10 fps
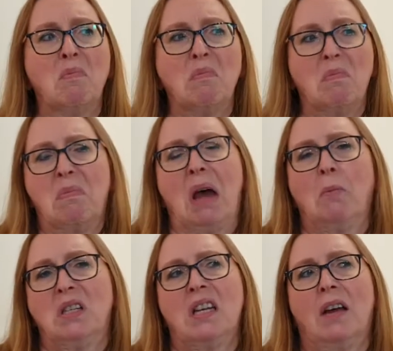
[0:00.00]
that
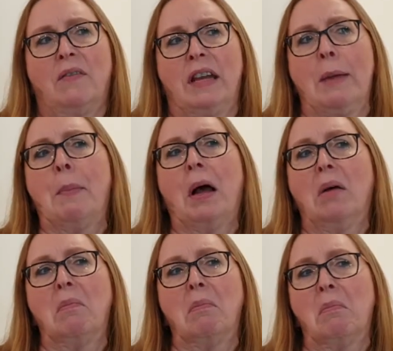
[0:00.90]
was lovely,
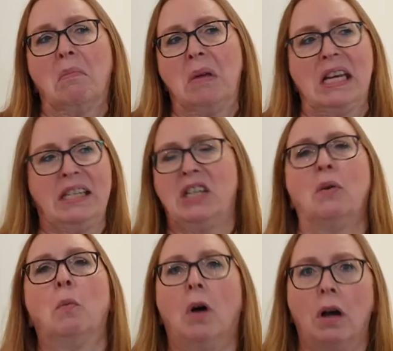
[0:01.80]
but it
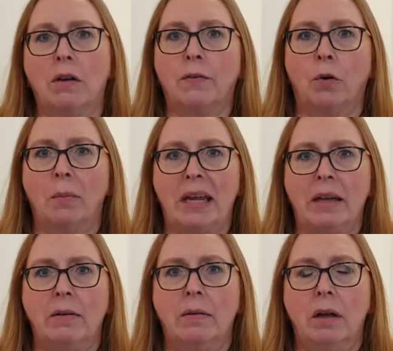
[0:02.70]
didn't work for
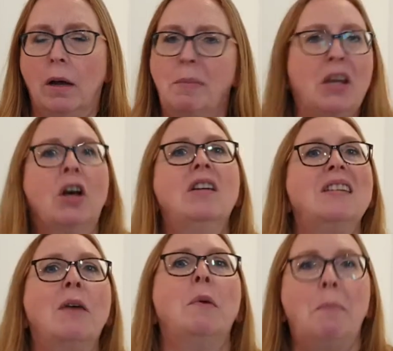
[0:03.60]
me, because
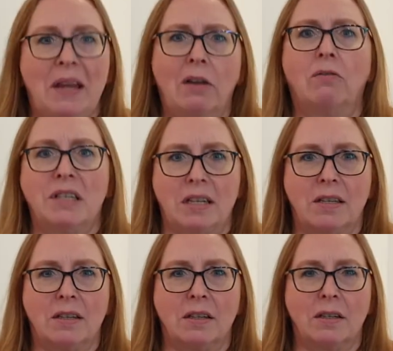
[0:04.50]
they were being
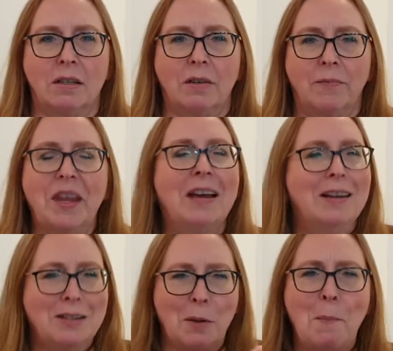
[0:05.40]
resistant.
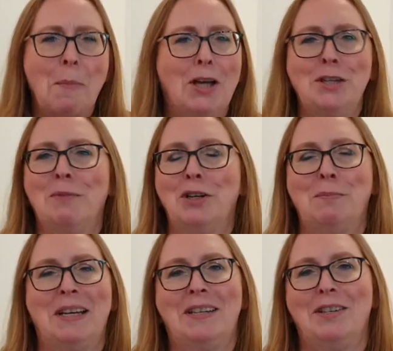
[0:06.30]
So much
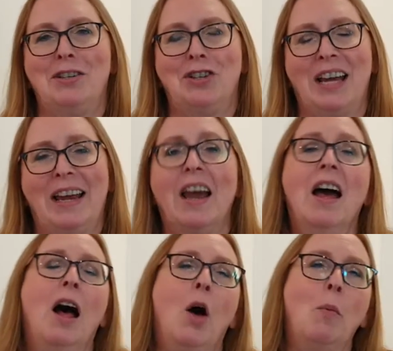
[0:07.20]
better to check.
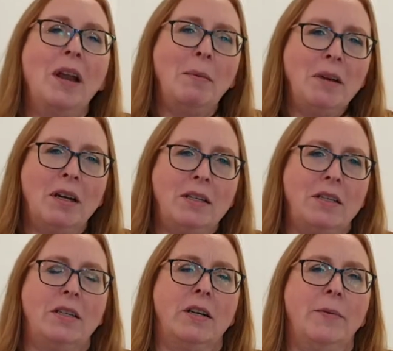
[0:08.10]
And what I'm going to
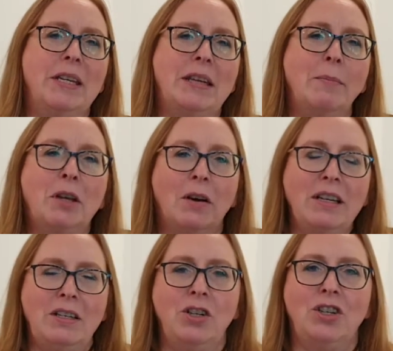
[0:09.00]
do is I'm
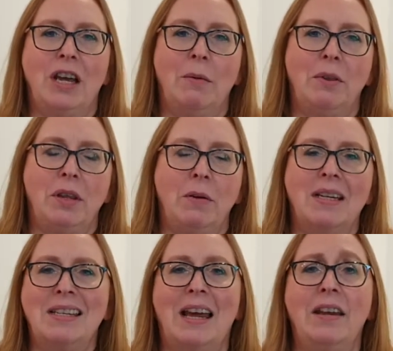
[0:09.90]
going to share with you a
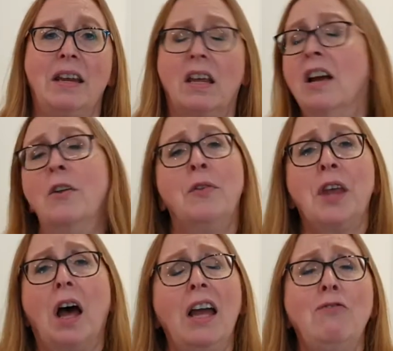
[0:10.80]
technique
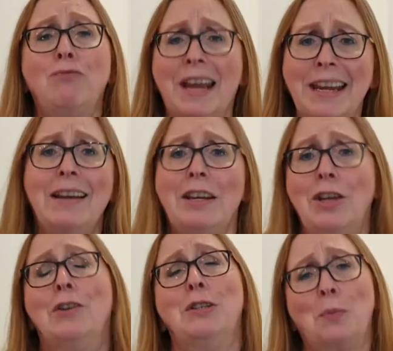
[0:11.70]
that I regularly
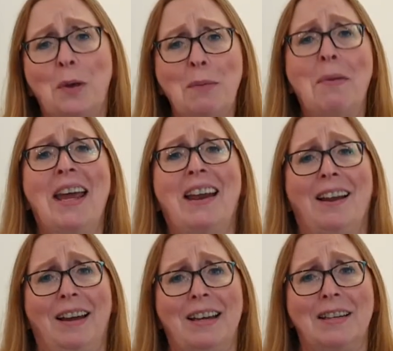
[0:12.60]
use with my
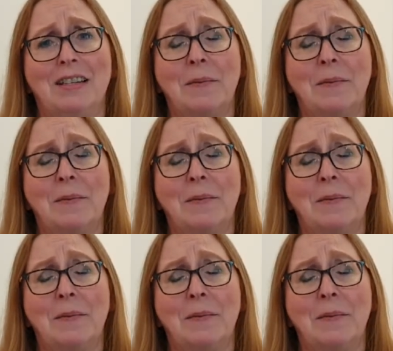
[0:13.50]
clients,